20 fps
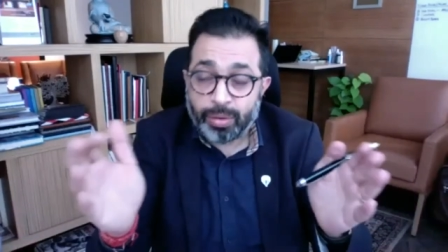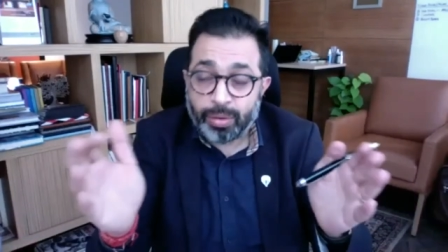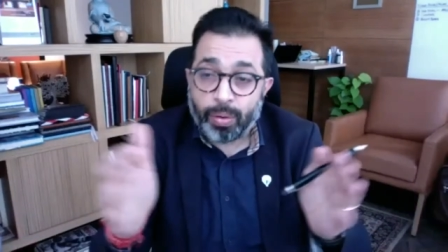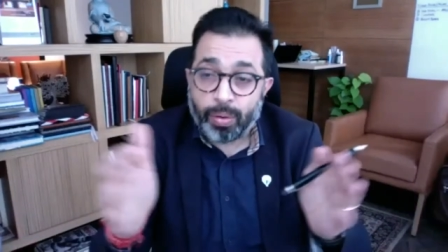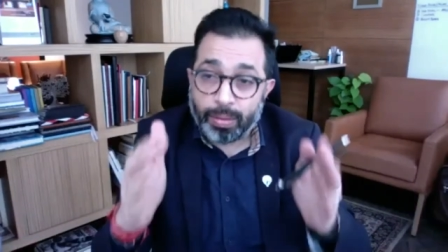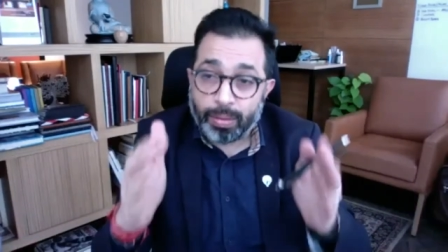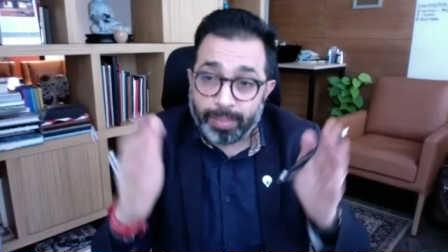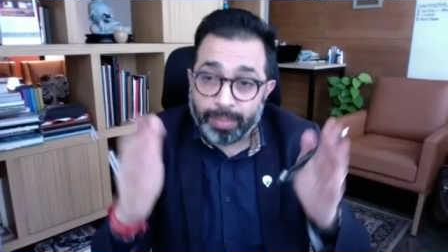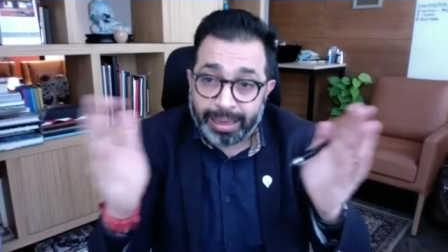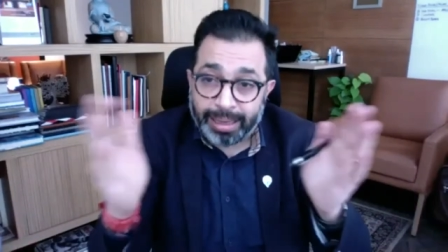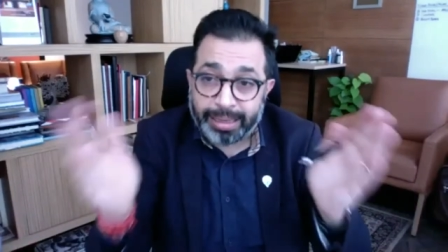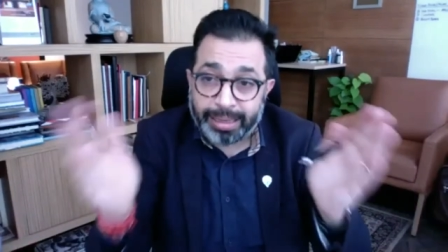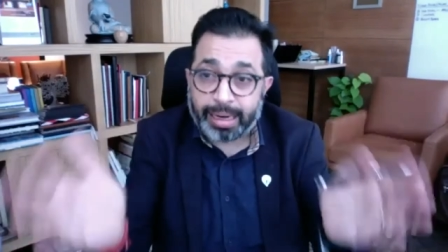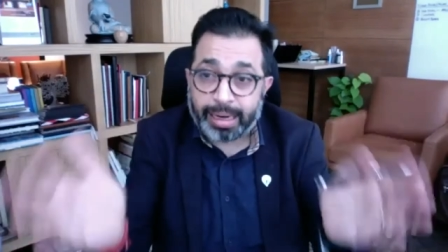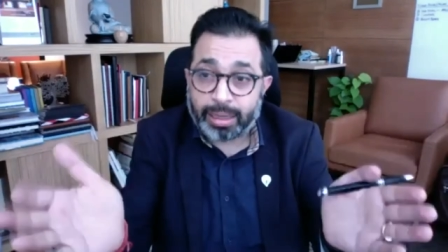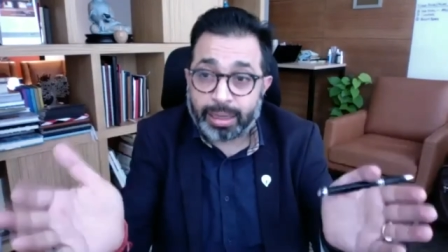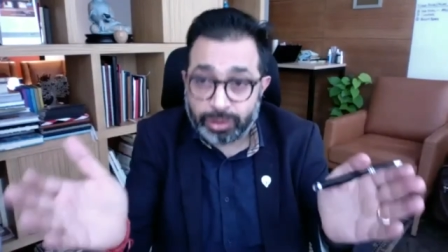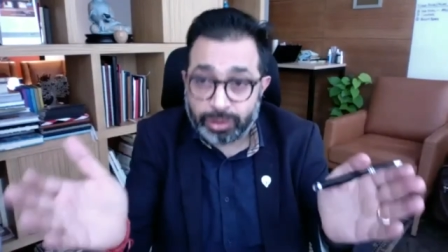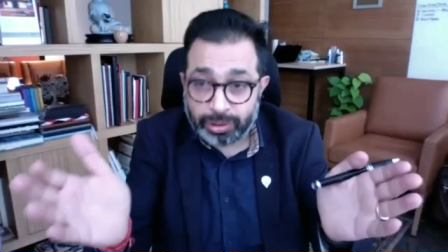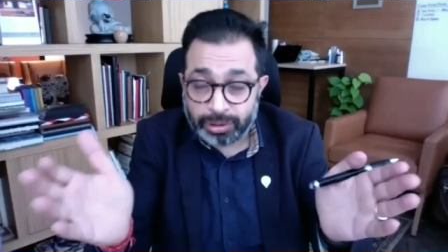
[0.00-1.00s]
all my
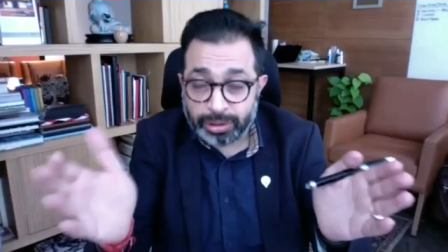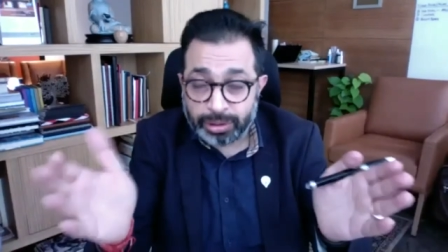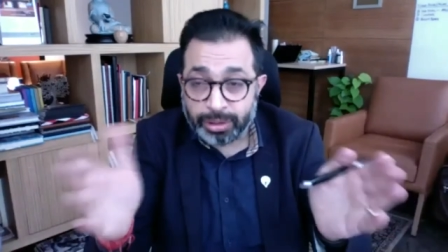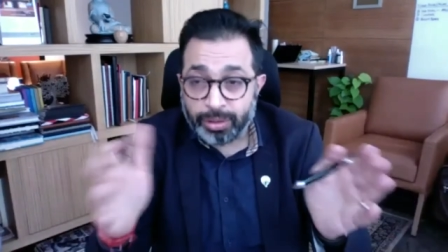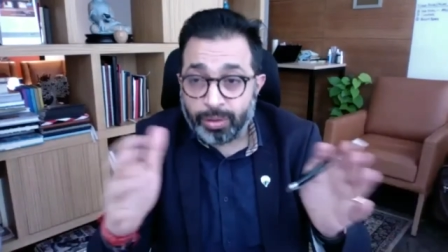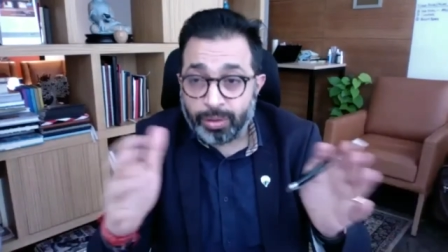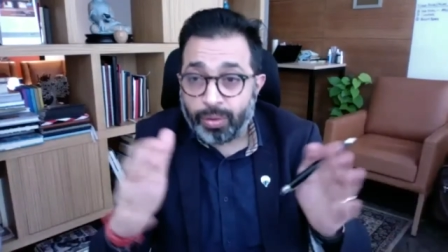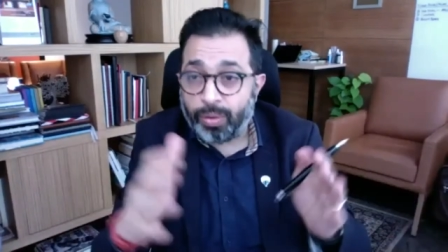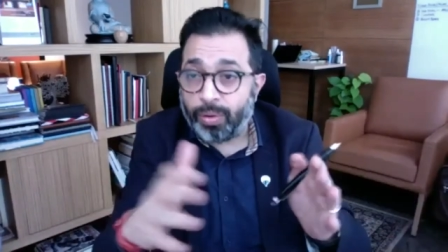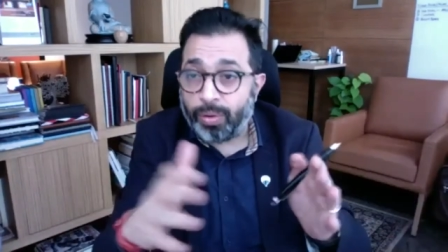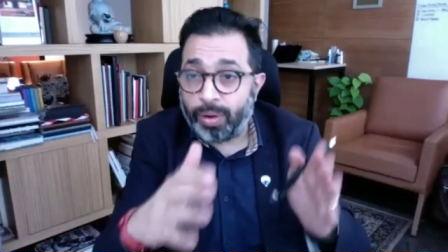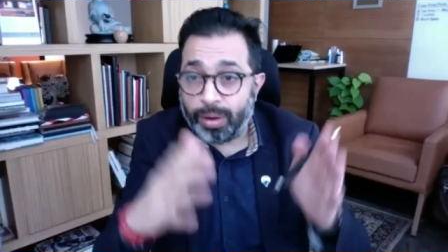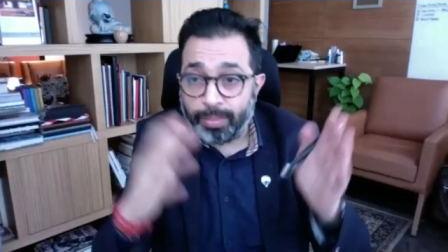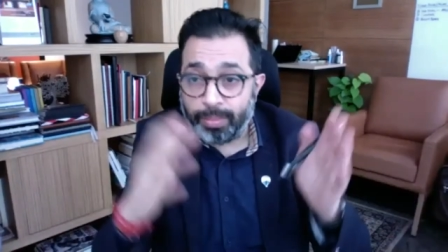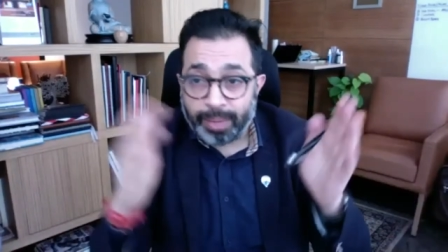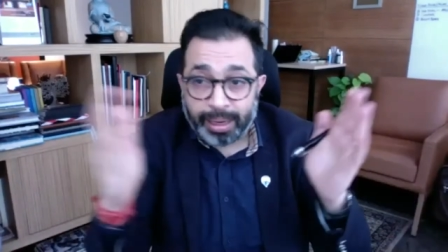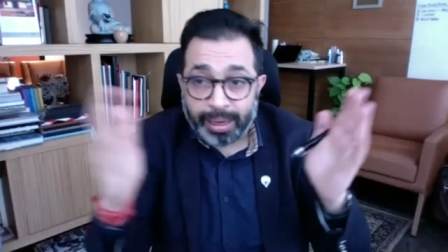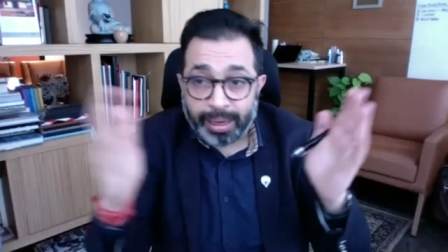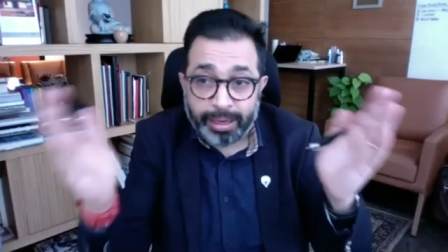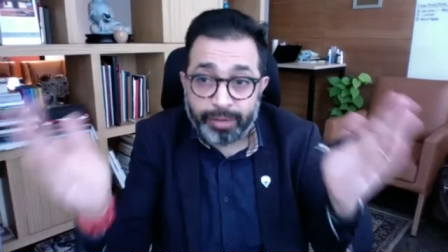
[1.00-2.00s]
trucks, all
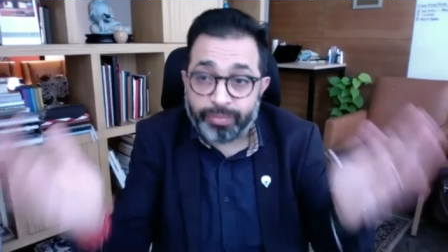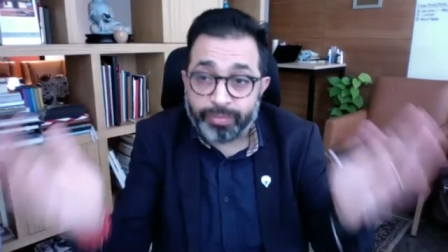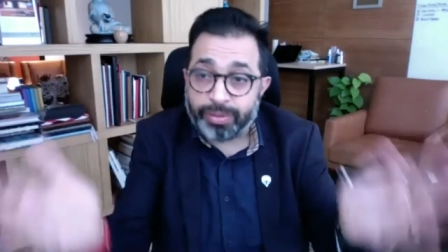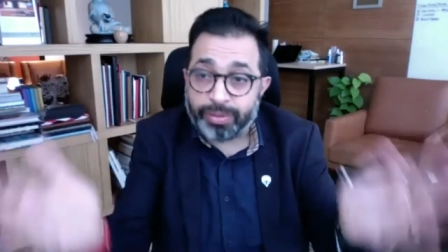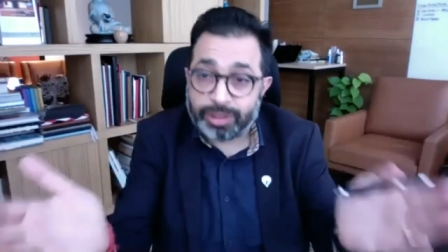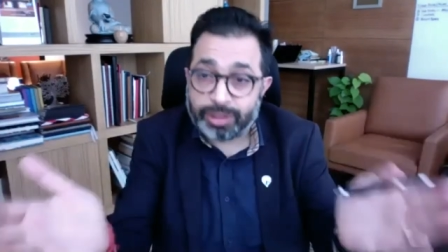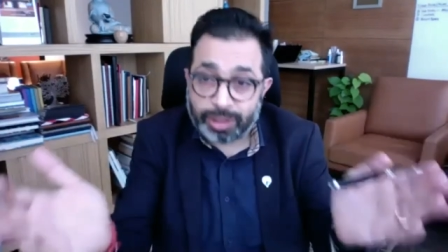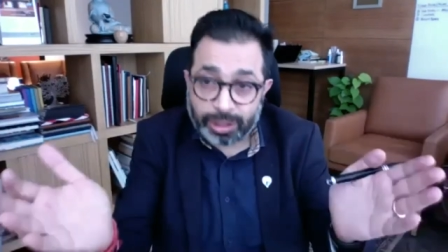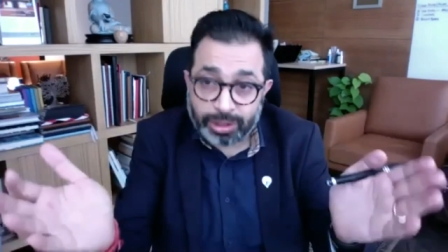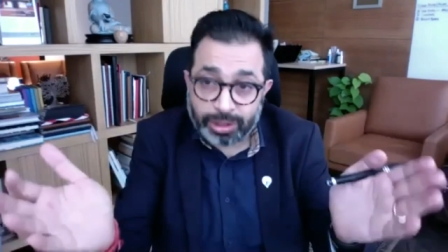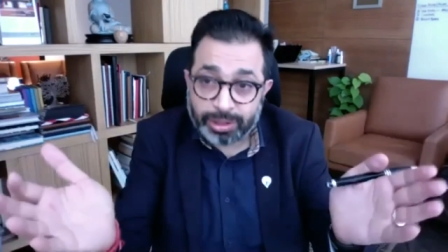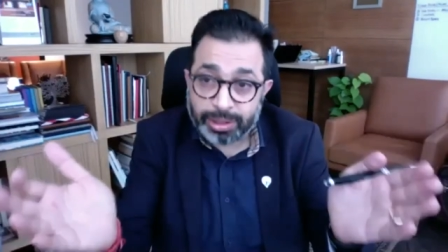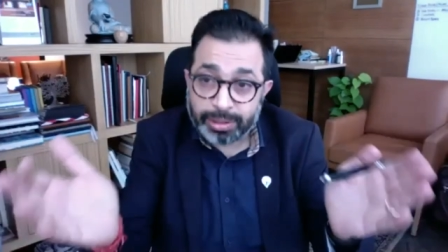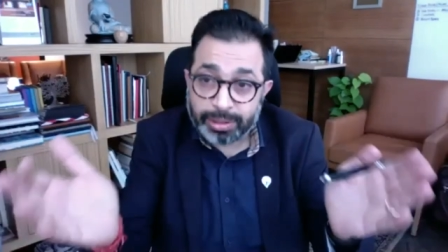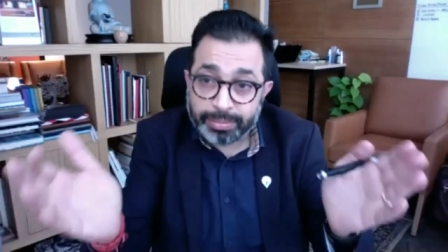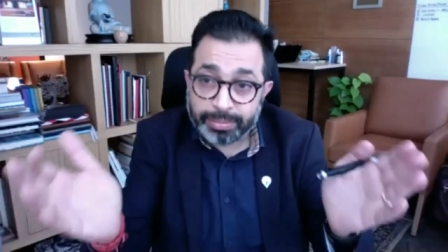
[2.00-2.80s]
my infrastructure,